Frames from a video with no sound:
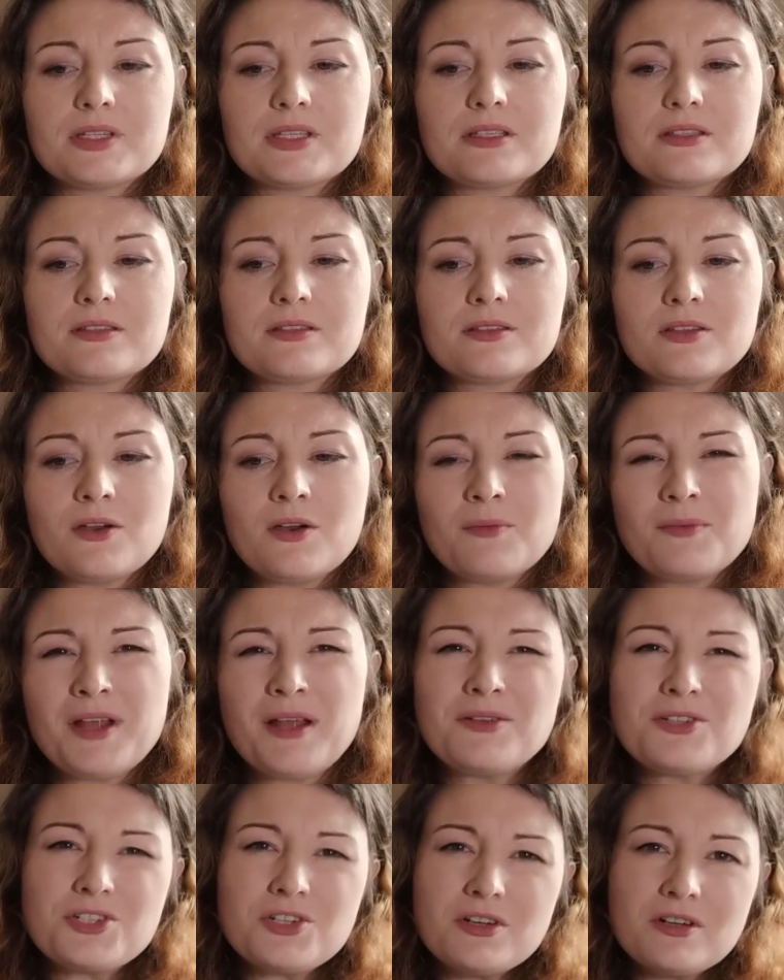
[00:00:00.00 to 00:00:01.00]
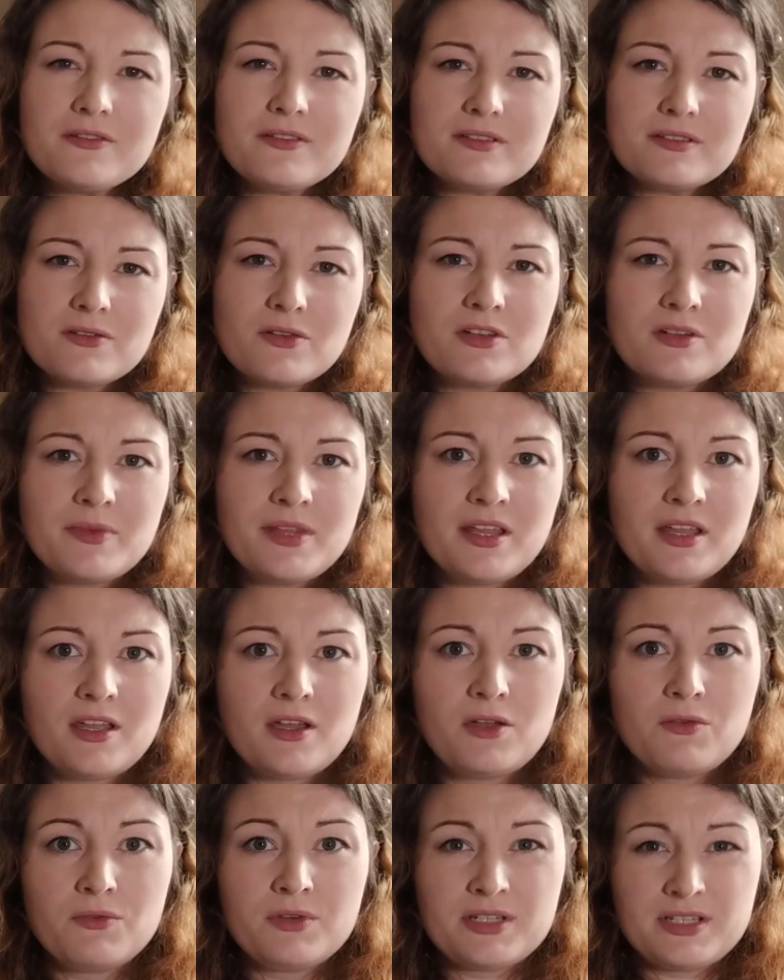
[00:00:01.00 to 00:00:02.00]
So I'm not sure if this is going to be like
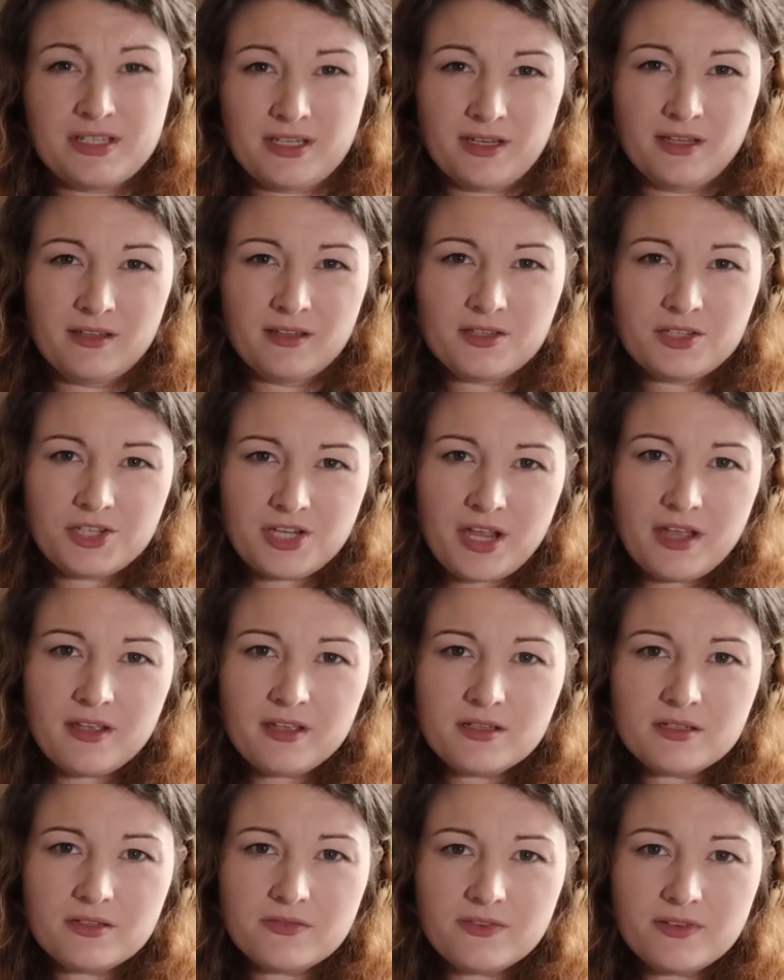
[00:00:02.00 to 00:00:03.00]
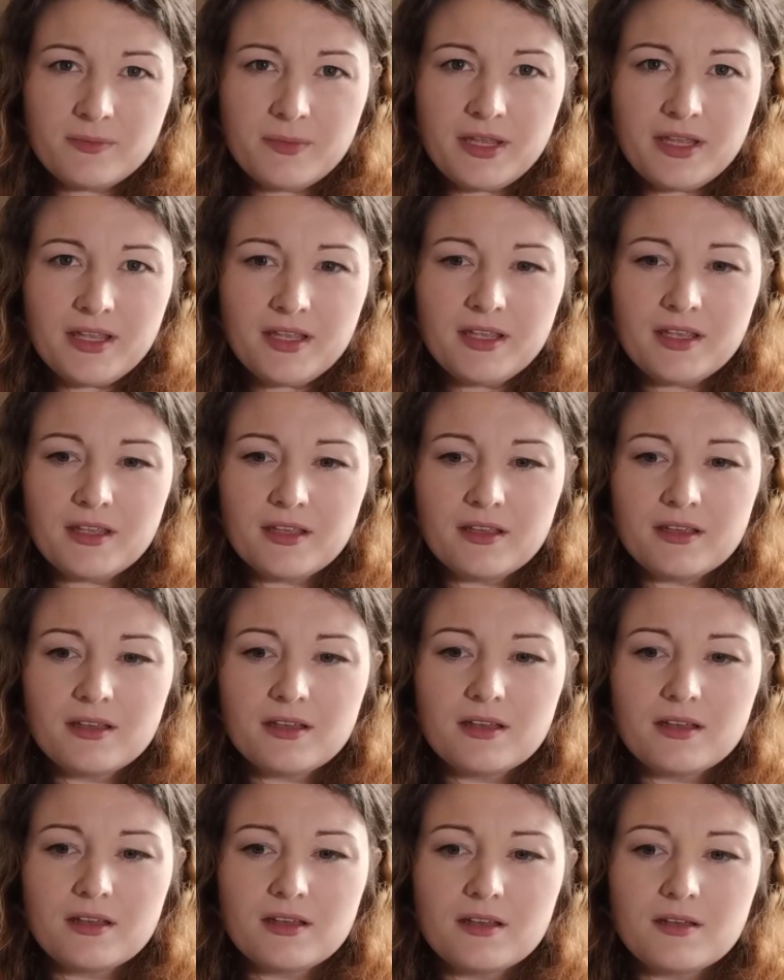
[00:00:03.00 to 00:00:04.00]
a ridiculous challenge for me,
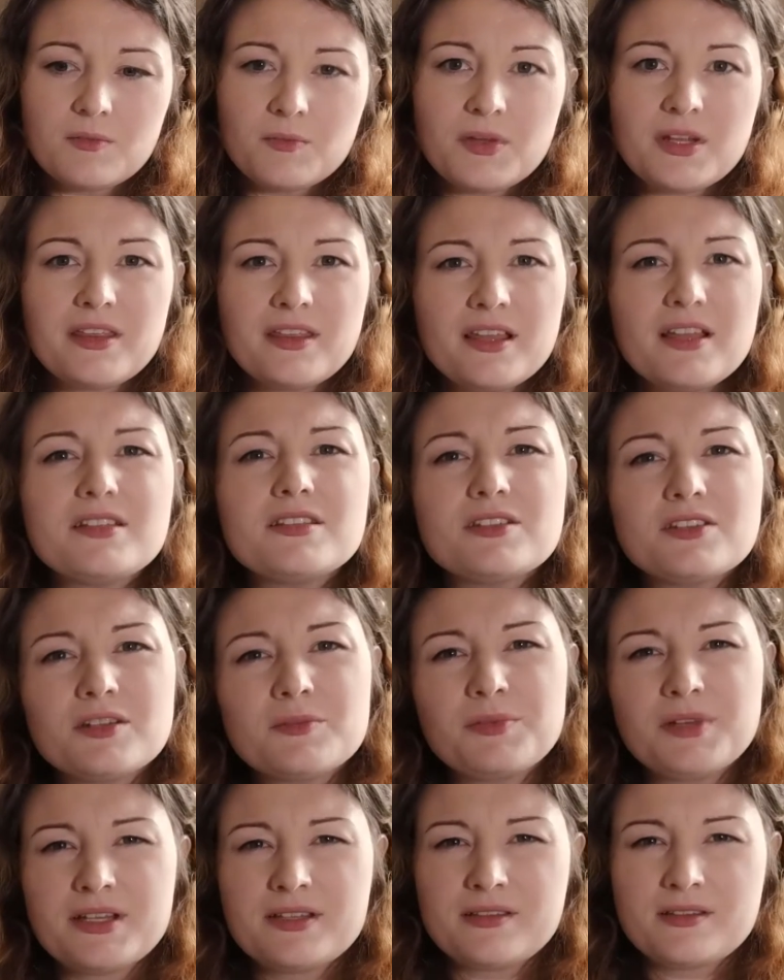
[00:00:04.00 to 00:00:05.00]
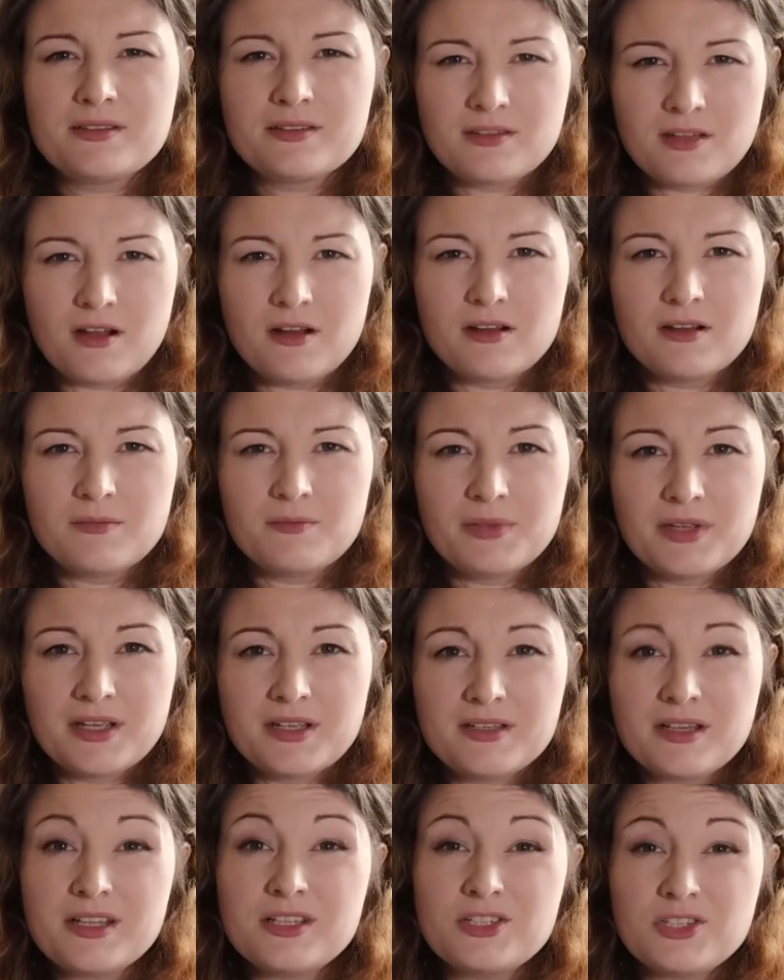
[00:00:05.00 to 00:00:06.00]
but I think it's a good place to start
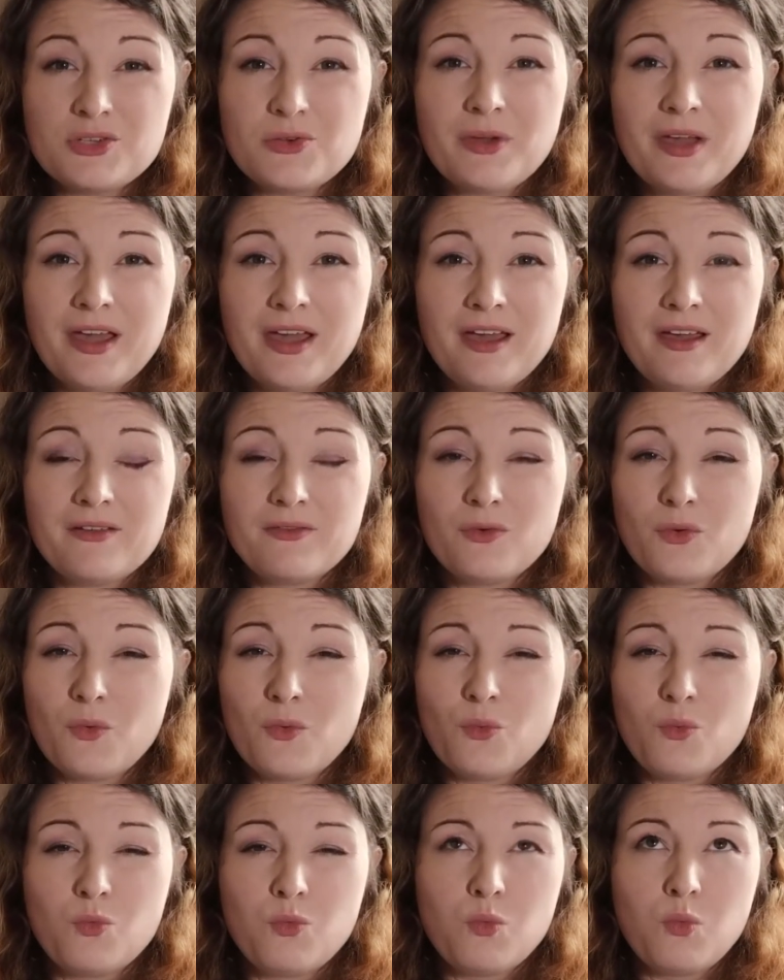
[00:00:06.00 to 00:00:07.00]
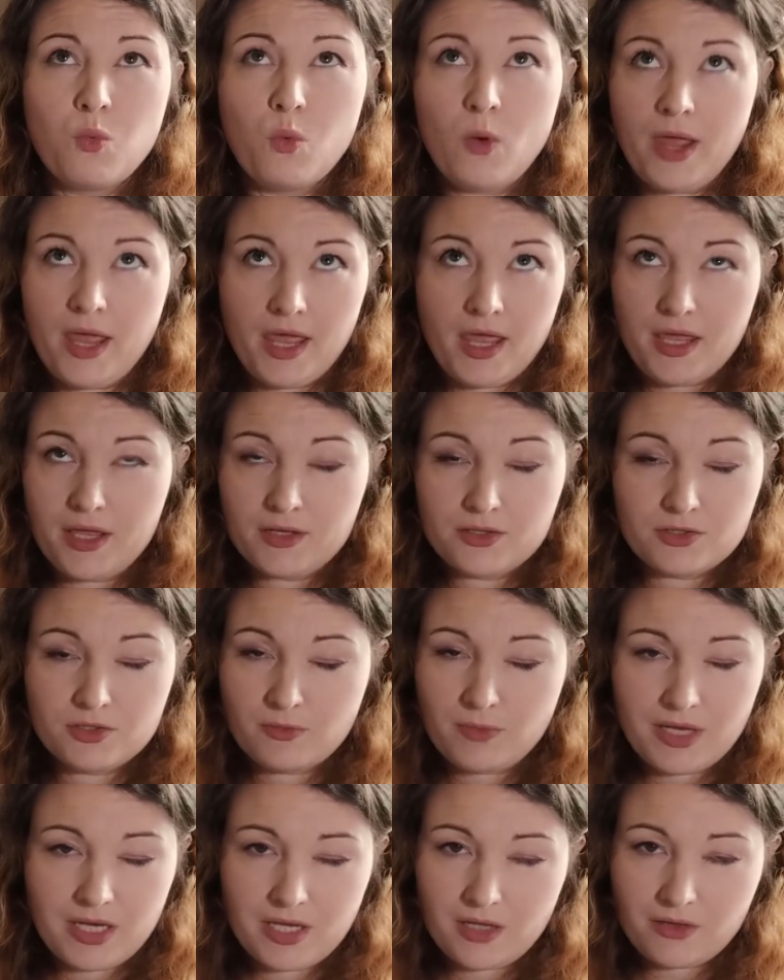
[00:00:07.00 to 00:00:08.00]
because I do have way too
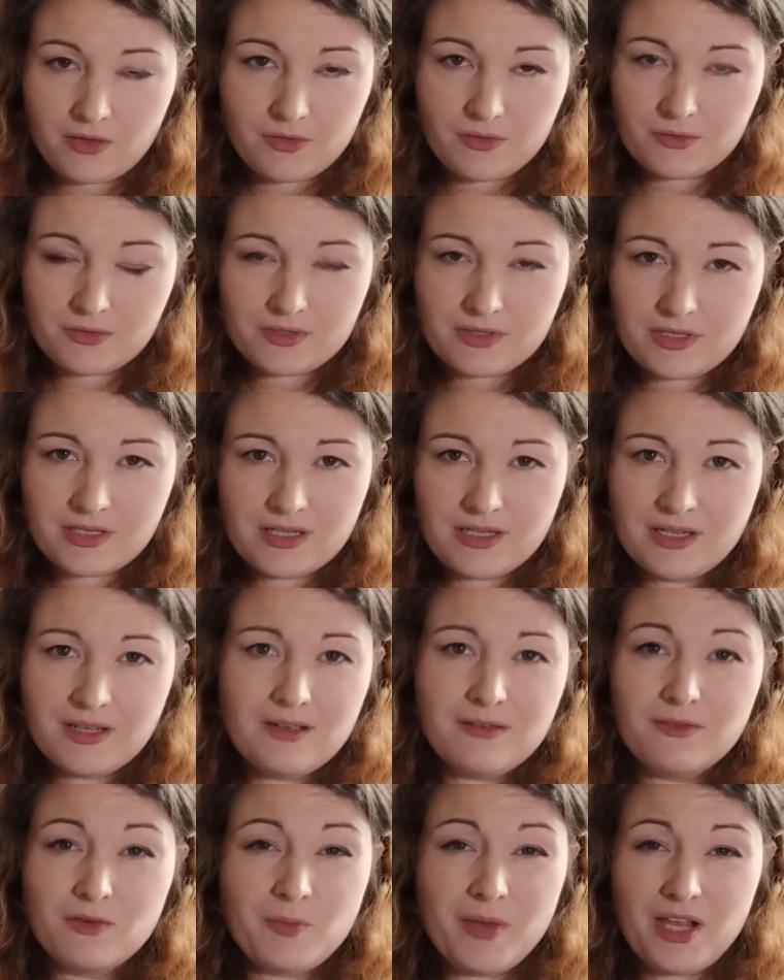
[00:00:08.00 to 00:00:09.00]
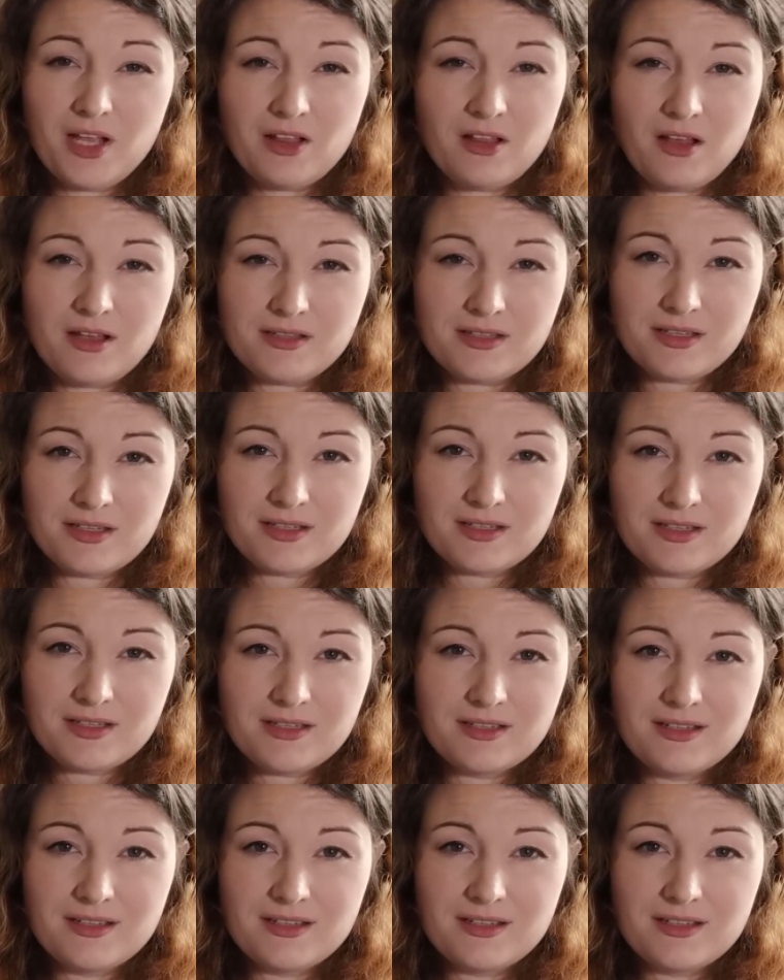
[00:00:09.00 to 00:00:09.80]
many clothes for my closet.